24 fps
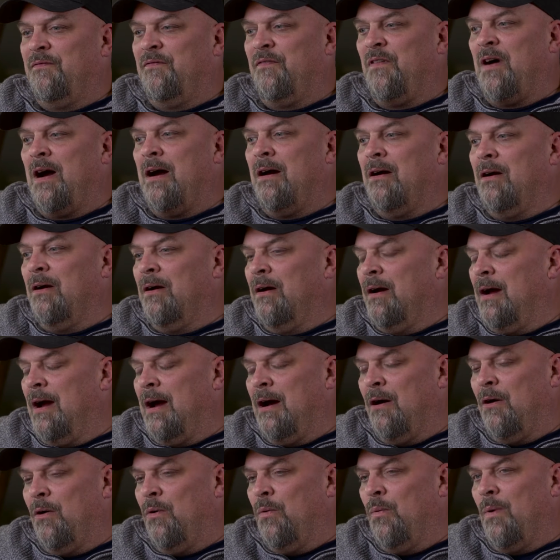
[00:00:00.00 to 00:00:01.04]
far
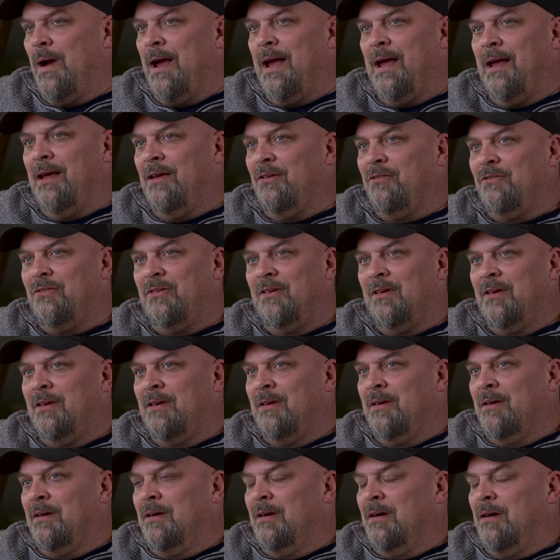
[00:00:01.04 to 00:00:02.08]
outweighs
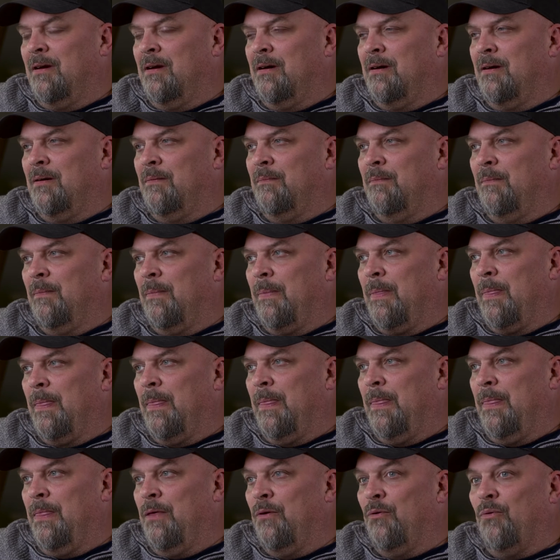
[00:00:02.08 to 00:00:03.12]

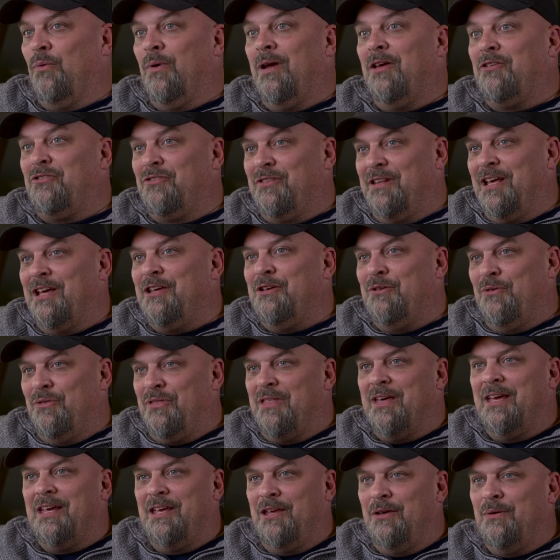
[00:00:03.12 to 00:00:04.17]
the risk that you
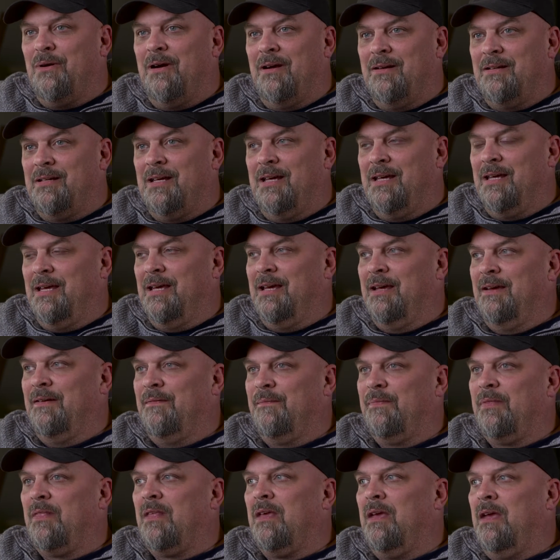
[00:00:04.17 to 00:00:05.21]
think you are taking.
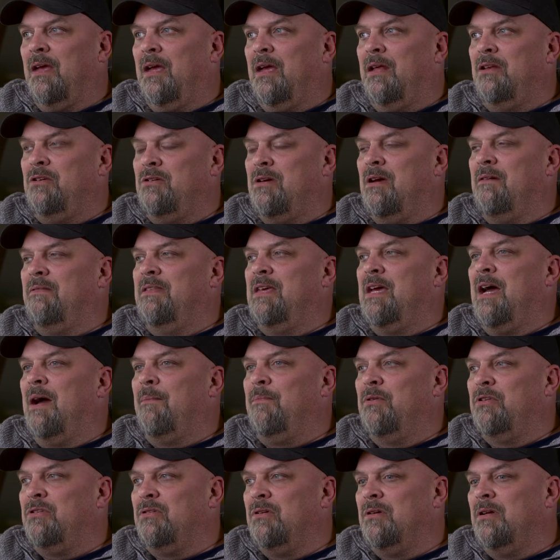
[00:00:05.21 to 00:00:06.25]
Mm-hmm. And you have the
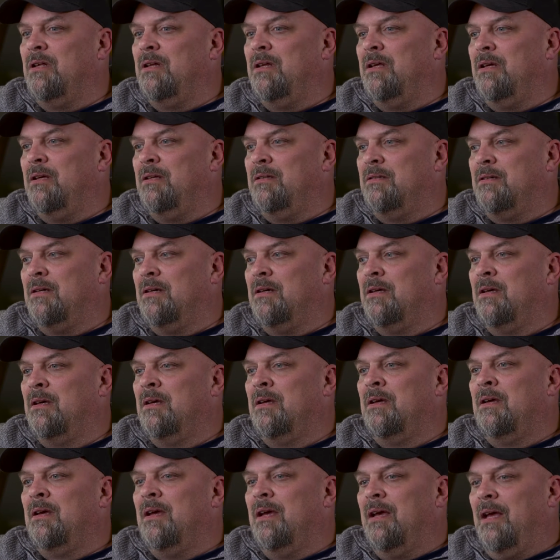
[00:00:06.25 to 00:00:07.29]
opportunity to
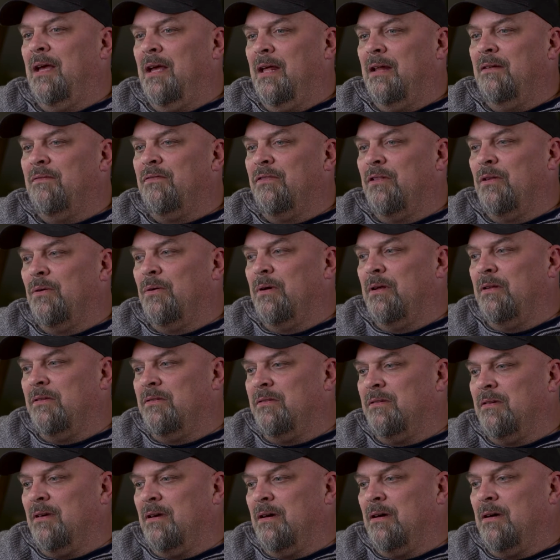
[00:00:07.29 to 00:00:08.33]

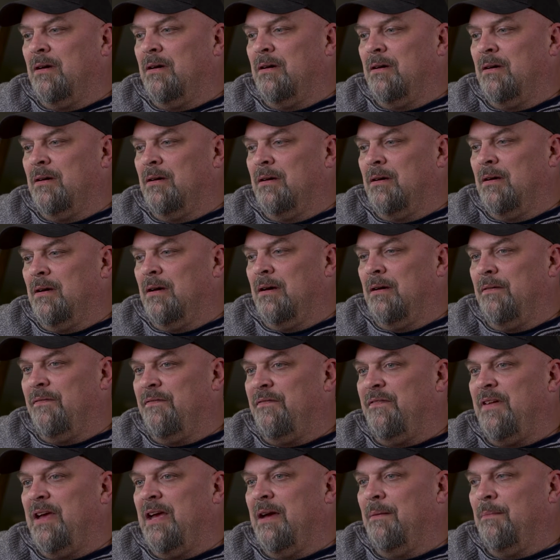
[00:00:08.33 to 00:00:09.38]
influence a
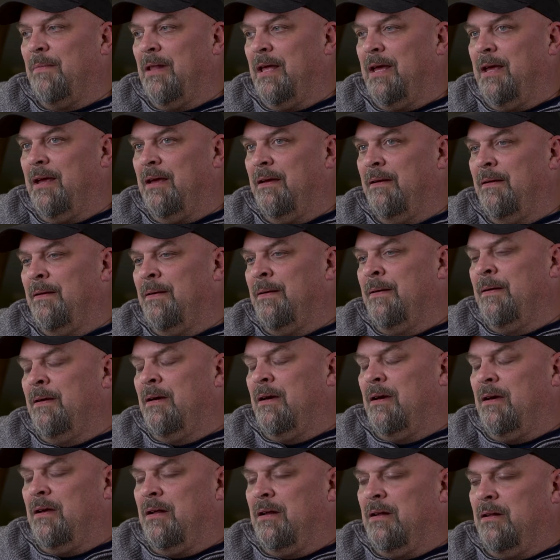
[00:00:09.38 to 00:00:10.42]
family,
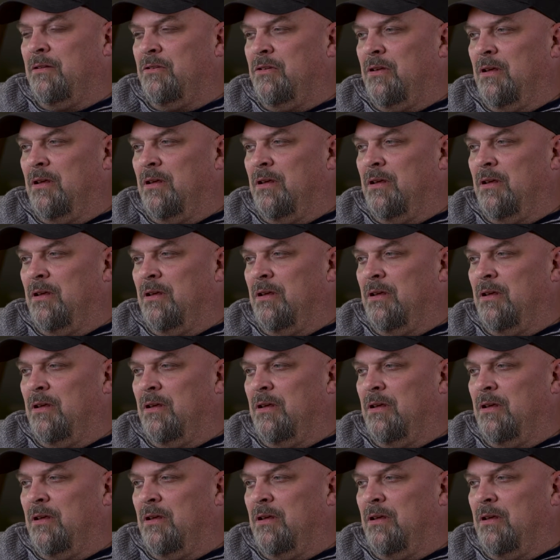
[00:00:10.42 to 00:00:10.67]
a